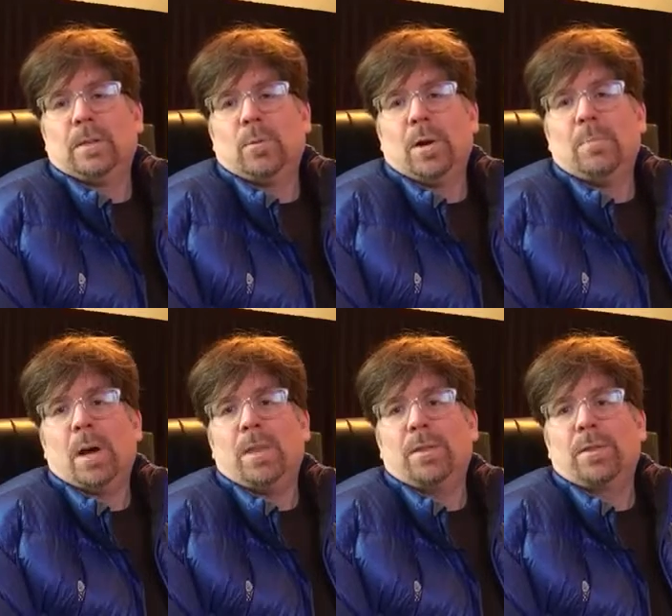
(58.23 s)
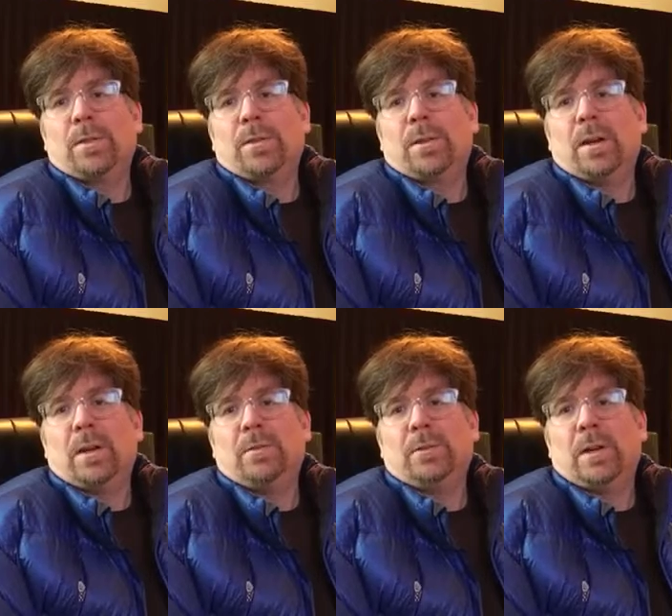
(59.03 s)
1 month
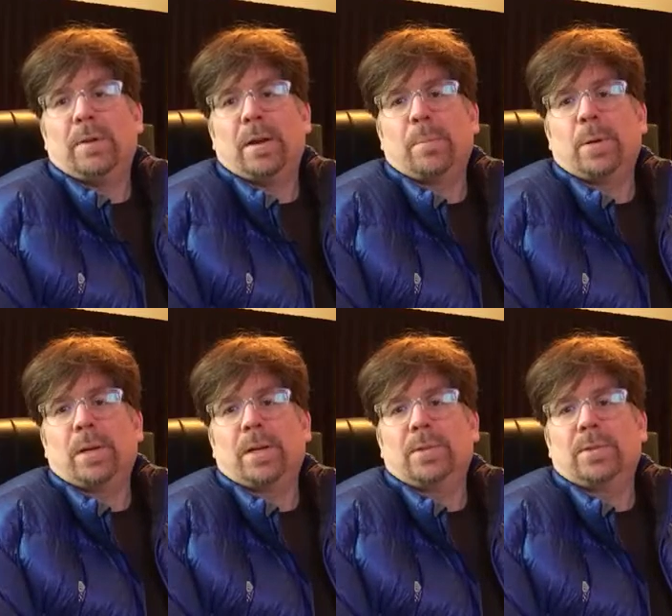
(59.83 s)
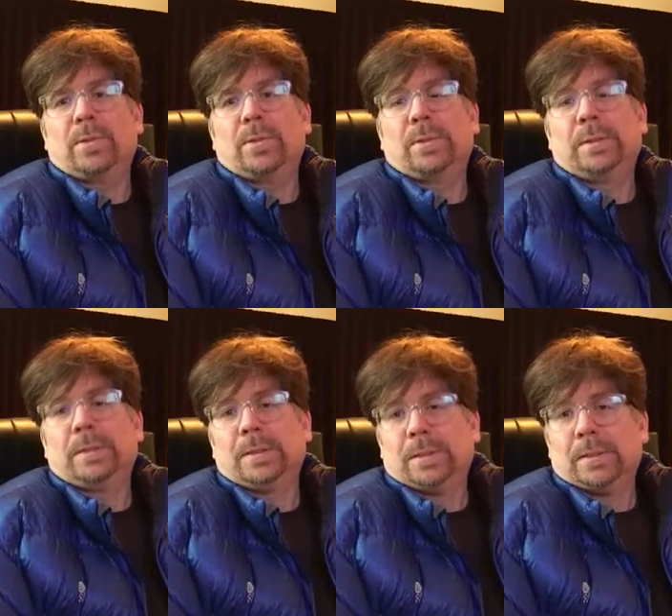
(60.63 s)
of stuff out of Perkins.
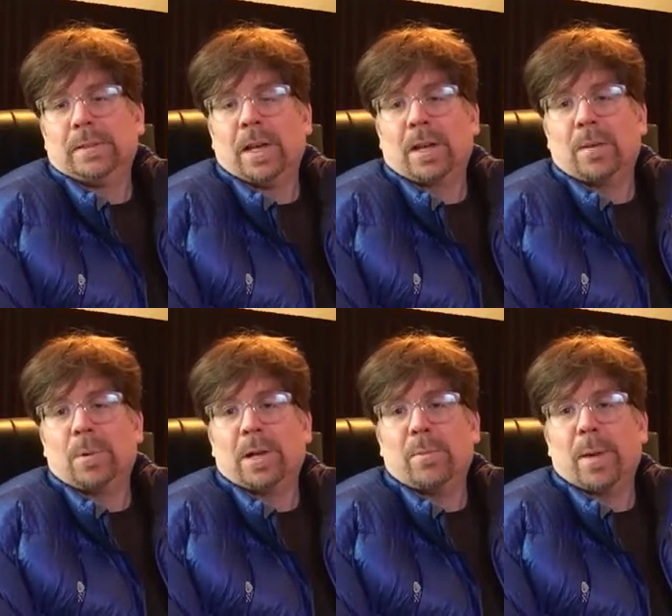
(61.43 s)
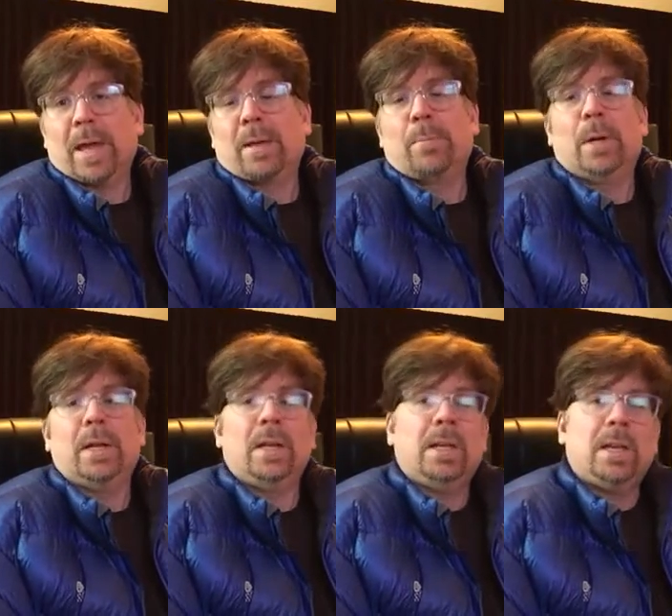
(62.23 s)
It's not going to break the bank,
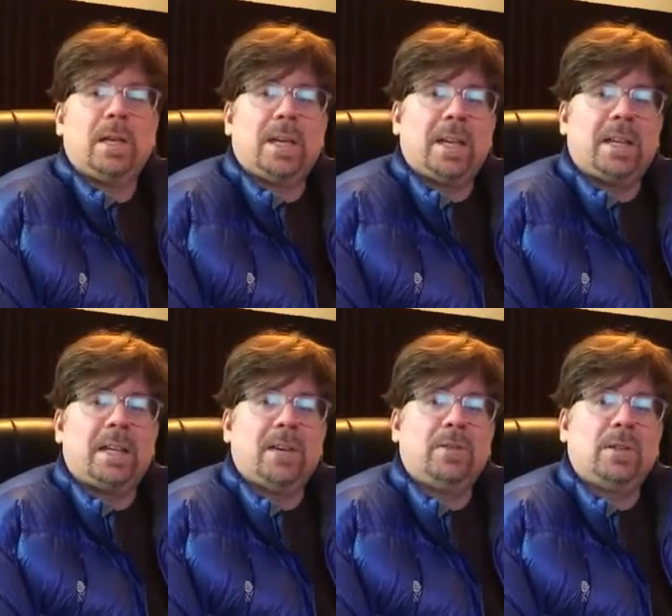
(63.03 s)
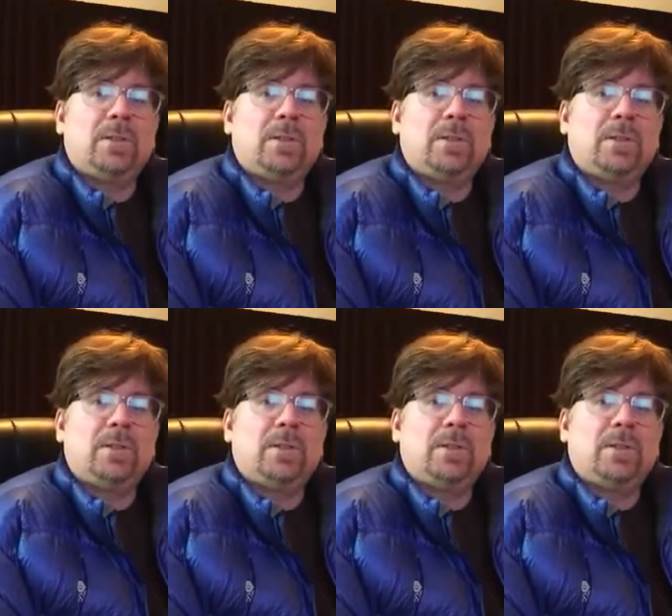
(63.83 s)
but it gives